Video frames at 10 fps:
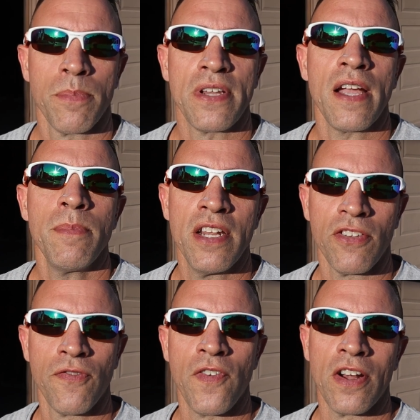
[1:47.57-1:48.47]
Prodiamine
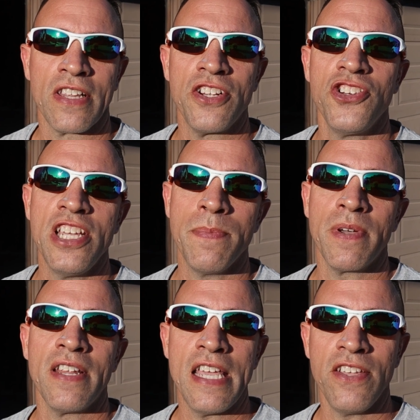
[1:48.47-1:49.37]
is fairly cheap
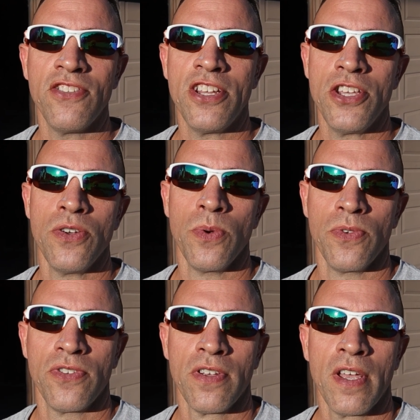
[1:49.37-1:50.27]
and easy to
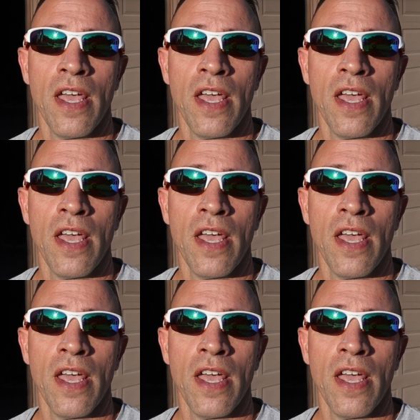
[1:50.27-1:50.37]
use.